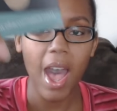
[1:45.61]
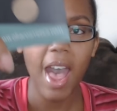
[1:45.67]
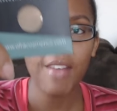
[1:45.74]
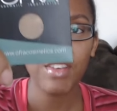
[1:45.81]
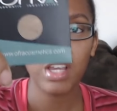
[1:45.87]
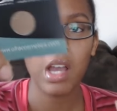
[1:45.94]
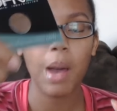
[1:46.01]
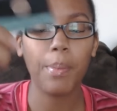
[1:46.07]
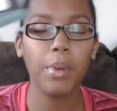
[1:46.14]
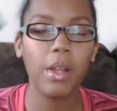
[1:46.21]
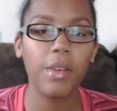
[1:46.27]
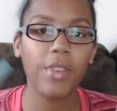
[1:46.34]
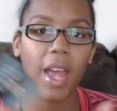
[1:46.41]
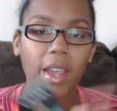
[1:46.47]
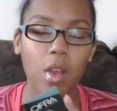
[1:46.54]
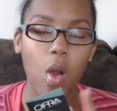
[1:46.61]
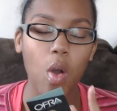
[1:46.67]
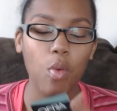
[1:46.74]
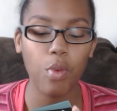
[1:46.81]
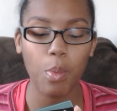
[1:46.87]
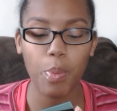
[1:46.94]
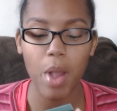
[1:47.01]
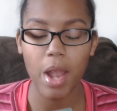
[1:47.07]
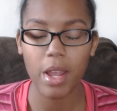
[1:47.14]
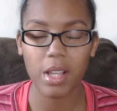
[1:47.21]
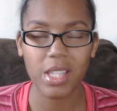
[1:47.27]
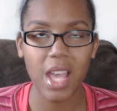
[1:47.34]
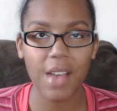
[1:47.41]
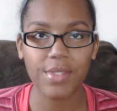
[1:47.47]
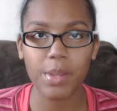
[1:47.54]
I have a couple of like Ofra
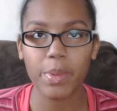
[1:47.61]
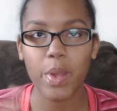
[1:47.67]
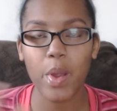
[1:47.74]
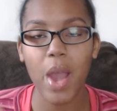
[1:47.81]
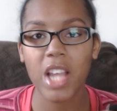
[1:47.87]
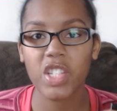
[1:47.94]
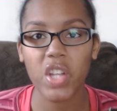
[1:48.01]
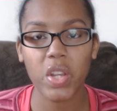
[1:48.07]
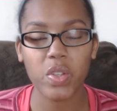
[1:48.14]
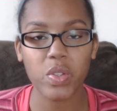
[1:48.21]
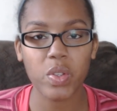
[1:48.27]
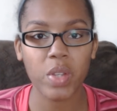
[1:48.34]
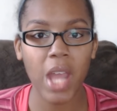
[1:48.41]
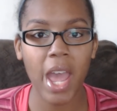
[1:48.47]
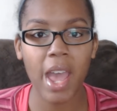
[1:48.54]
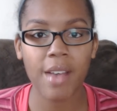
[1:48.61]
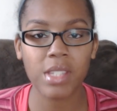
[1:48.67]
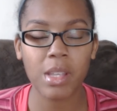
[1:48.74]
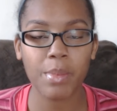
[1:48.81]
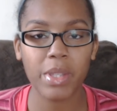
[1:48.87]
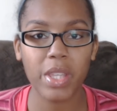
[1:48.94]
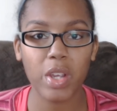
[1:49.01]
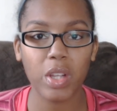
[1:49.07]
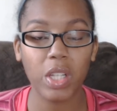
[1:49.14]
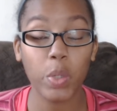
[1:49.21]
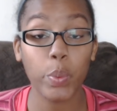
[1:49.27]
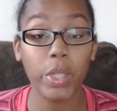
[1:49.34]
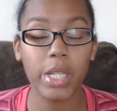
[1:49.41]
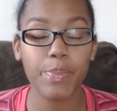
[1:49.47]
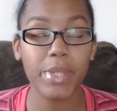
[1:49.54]
products. I have some of their eyeshadows and I have some of their
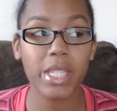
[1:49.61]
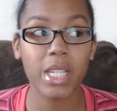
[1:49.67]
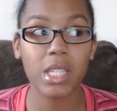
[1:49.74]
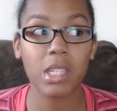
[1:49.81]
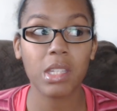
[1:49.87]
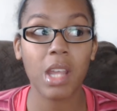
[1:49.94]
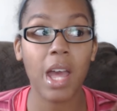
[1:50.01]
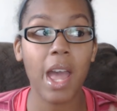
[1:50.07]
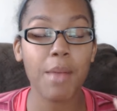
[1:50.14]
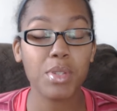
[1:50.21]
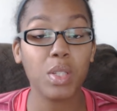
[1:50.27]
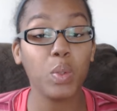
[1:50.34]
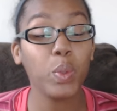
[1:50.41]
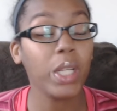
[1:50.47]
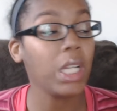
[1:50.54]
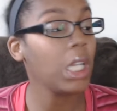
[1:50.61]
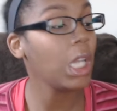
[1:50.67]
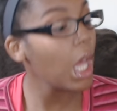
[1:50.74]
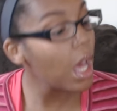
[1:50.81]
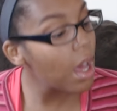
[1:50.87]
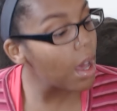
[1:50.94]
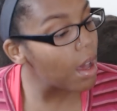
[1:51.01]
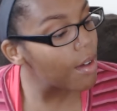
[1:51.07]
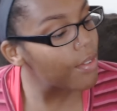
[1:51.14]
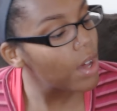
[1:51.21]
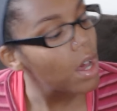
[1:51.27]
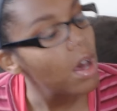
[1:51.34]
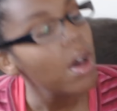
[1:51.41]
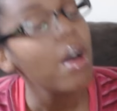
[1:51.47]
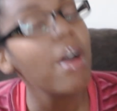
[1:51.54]
liquid lipsticks and I absolutely
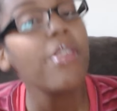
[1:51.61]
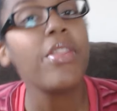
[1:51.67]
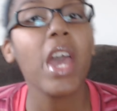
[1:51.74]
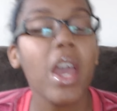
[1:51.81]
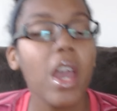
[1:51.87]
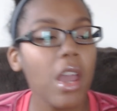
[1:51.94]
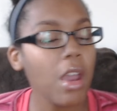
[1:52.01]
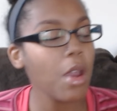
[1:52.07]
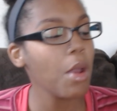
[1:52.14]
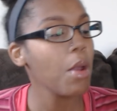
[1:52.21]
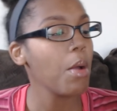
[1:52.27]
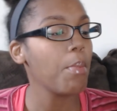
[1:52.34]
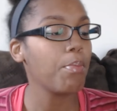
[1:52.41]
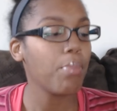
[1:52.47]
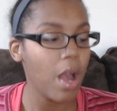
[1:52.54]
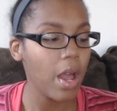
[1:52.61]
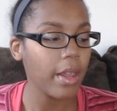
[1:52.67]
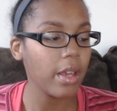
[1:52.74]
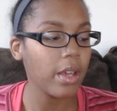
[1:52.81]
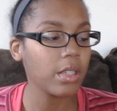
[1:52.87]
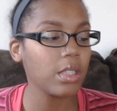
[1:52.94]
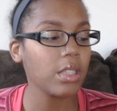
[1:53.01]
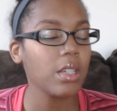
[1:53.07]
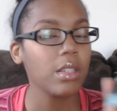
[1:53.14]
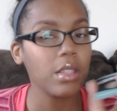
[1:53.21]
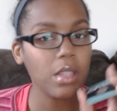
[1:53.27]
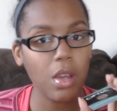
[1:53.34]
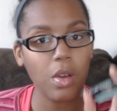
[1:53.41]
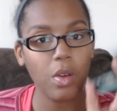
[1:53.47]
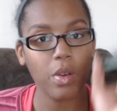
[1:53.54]
love their products.
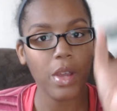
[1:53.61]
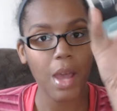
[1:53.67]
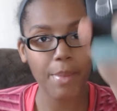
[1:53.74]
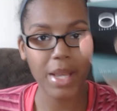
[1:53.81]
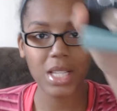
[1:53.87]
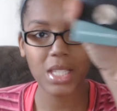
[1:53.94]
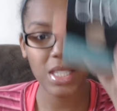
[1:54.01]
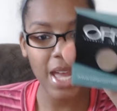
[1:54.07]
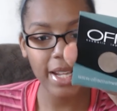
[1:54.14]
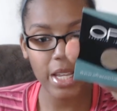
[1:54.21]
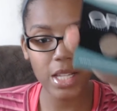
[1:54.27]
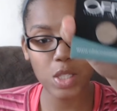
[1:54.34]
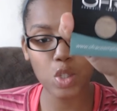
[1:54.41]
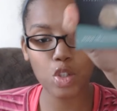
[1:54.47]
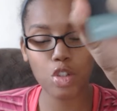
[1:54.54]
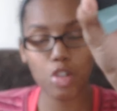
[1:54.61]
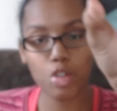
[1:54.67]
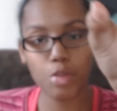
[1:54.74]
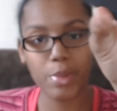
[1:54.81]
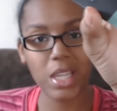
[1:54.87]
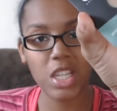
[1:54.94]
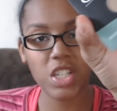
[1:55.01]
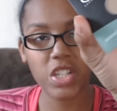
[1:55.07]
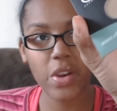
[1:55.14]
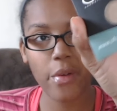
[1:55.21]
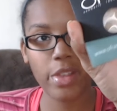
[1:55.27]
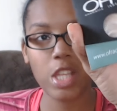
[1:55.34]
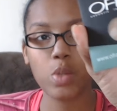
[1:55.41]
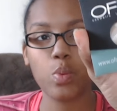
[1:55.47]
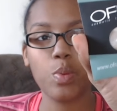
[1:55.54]
So I'm excited to be
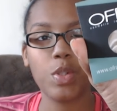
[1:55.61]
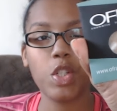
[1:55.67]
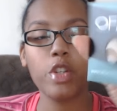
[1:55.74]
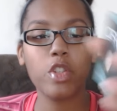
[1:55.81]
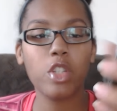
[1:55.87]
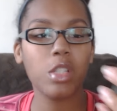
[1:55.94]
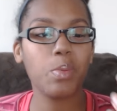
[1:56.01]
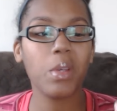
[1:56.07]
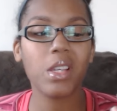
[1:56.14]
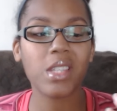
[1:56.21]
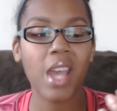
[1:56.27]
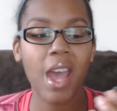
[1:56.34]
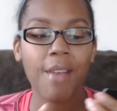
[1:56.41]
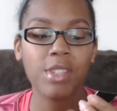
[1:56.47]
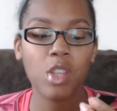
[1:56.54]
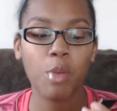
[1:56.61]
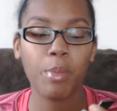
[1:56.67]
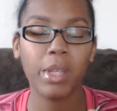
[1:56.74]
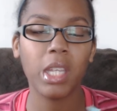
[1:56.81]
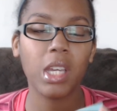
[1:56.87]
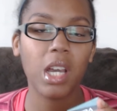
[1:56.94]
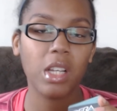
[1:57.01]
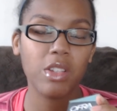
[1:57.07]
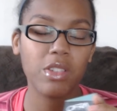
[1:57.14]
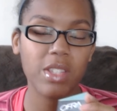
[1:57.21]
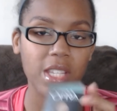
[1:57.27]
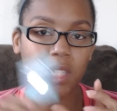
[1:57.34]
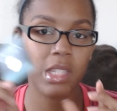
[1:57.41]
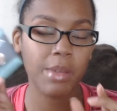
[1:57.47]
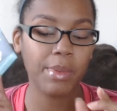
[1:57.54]
sharing this one with you just because I have so many colors
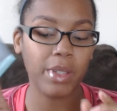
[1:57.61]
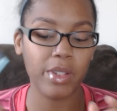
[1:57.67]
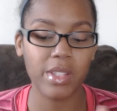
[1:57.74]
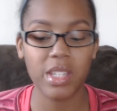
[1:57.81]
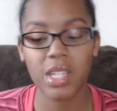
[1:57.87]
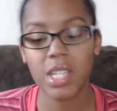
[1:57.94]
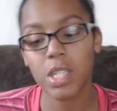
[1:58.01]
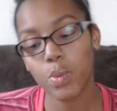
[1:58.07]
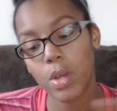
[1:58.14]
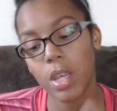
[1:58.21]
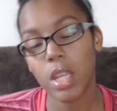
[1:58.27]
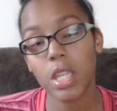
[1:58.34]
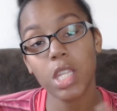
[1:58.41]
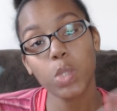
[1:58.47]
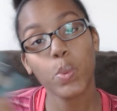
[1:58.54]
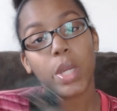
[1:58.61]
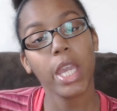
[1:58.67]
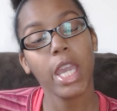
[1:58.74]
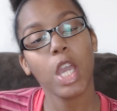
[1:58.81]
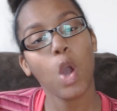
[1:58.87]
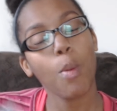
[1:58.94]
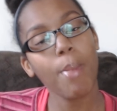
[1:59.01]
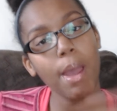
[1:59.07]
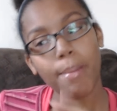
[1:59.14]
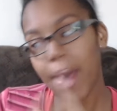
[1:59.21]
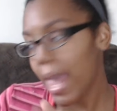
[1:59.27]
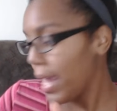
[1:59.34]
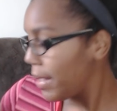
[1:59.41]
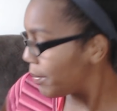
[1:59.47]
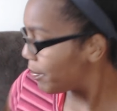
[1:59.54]
that's similar to this one and this one can go
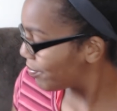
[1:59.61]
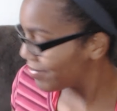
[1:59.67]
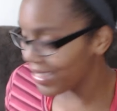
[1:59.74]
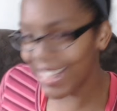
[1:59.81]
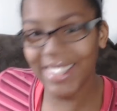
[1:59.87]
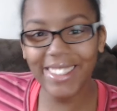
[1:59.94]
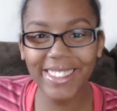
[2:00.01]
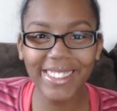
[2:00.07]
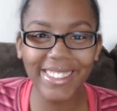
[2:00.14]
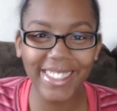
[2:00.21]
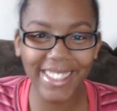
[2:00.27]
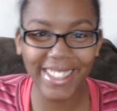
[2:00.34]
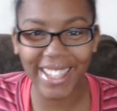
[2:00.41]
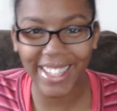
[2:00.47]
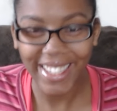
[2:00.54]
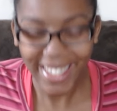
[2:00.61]
bye-bye.